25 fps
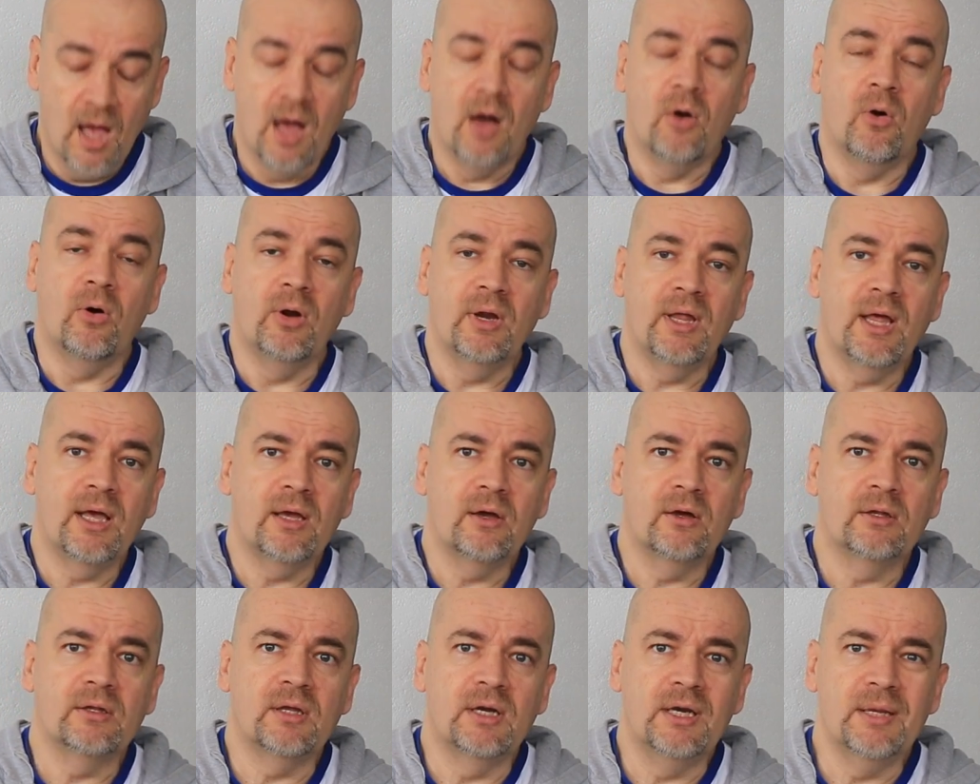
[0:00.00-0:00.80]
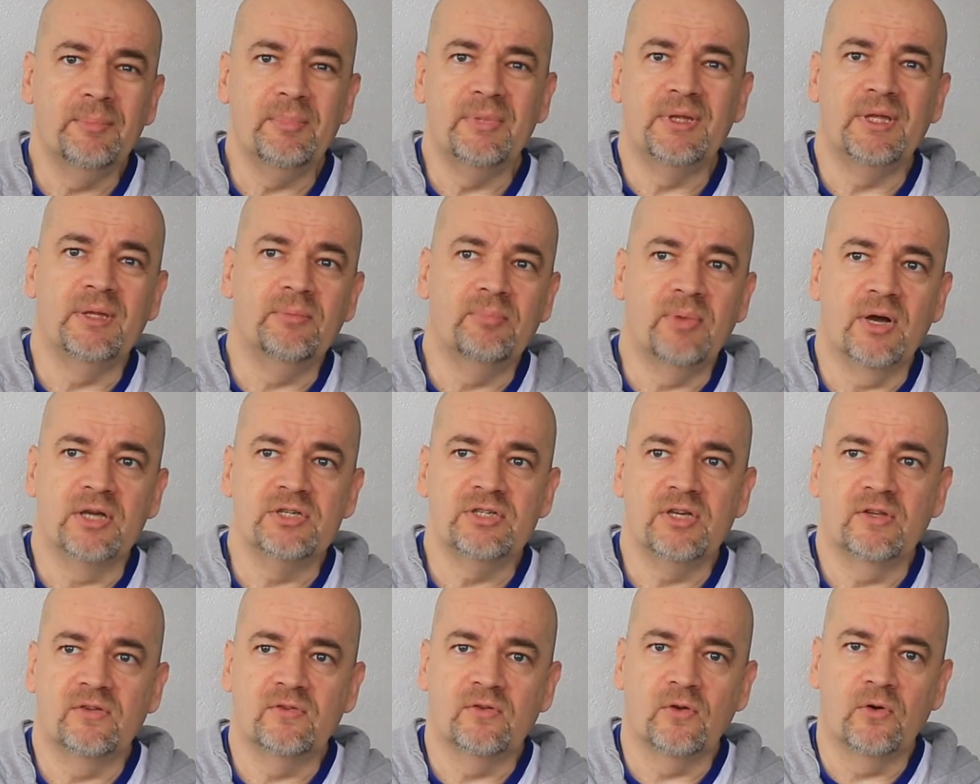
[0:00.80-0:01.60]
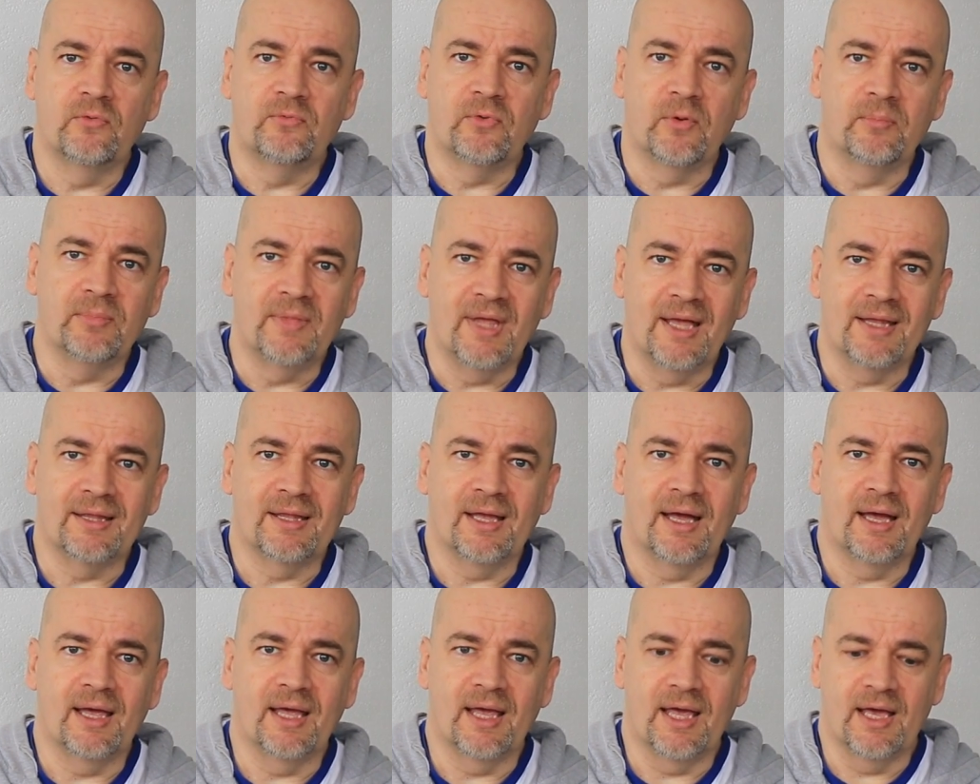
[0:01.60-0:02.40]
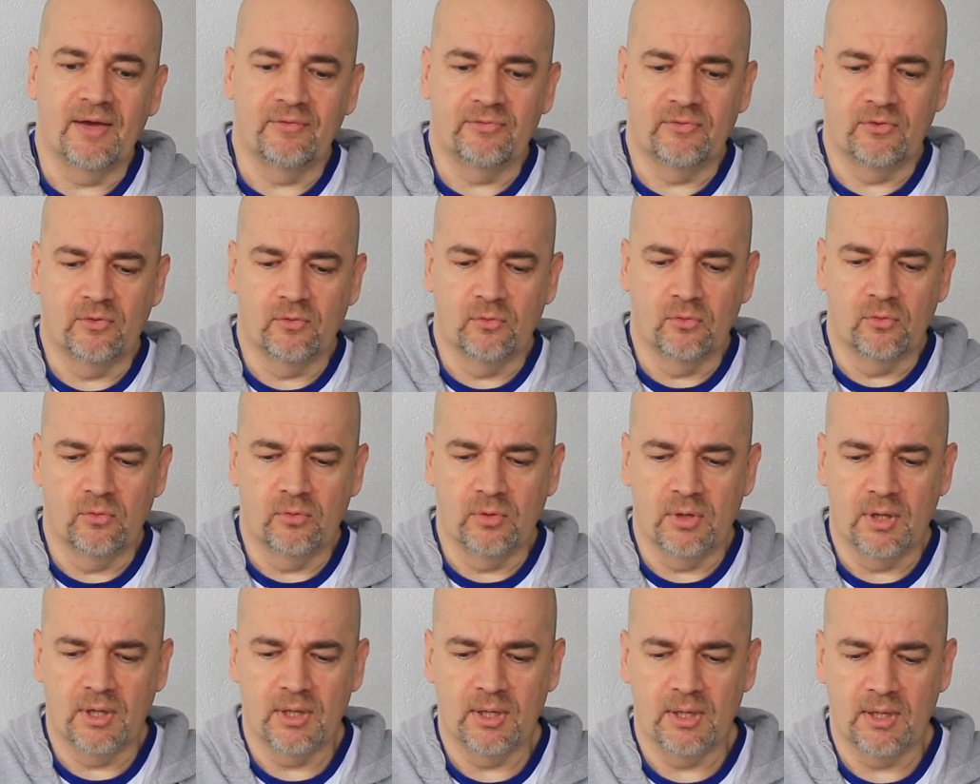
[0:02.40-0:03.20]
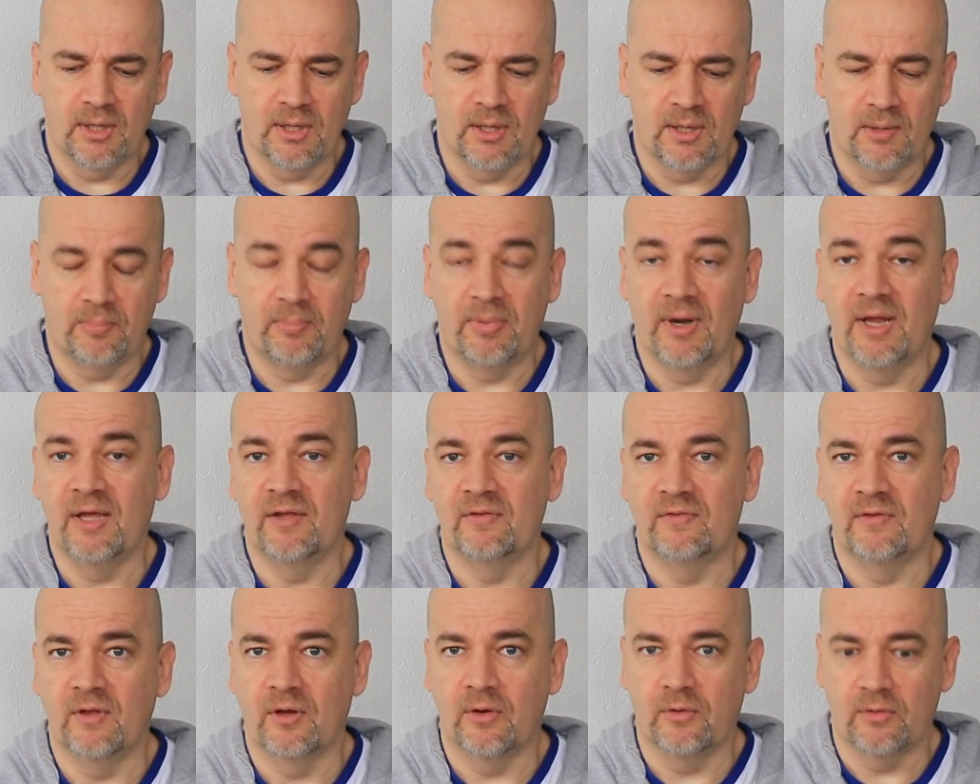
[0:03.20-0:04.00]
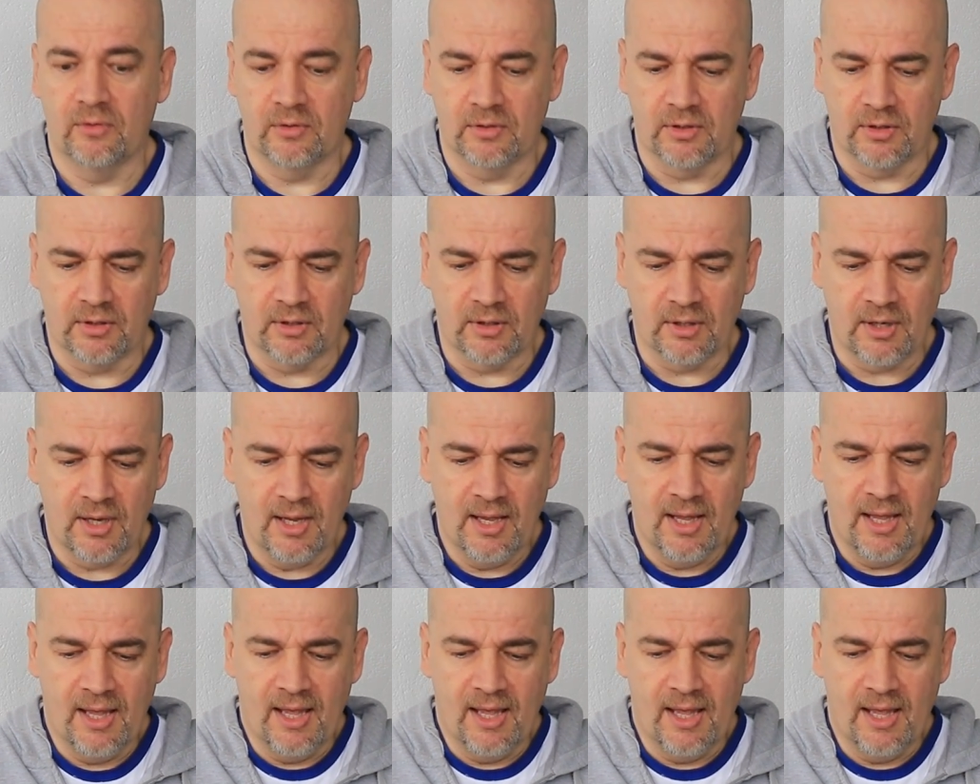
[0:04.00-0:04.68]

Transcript: Only I got a limited budget, so from that I have to uh, place the order,